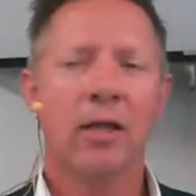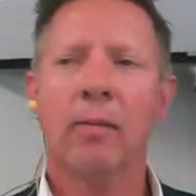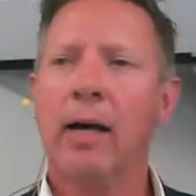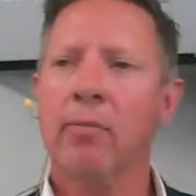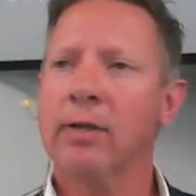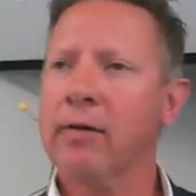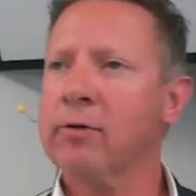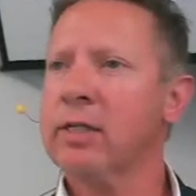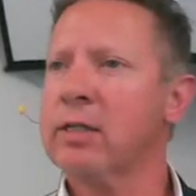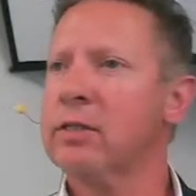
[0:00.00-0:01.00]
The Bible never
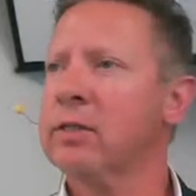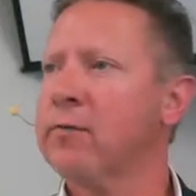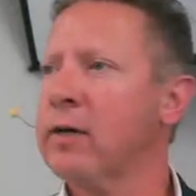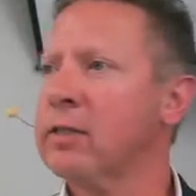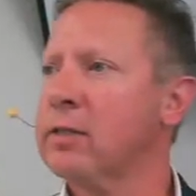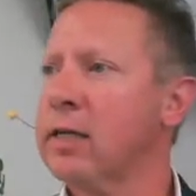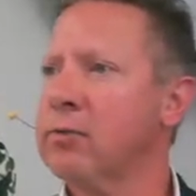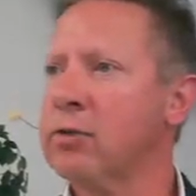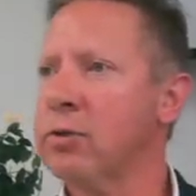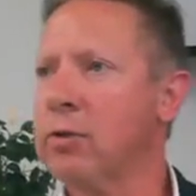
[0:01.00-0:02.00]
teaches that faith
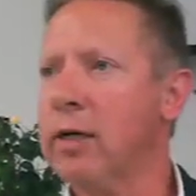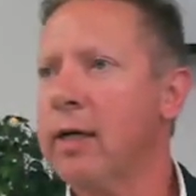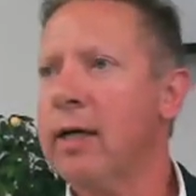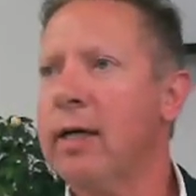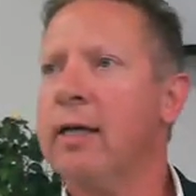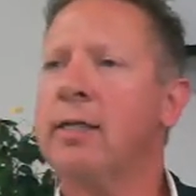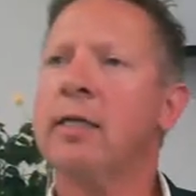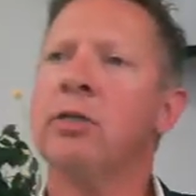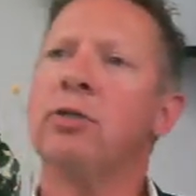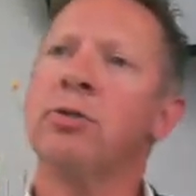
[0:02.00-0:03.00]
saves you. It
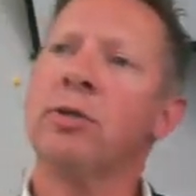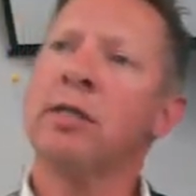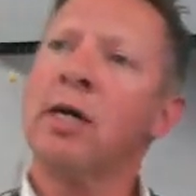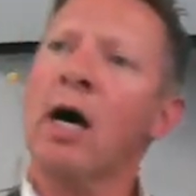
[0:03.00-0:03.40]
teaches you that the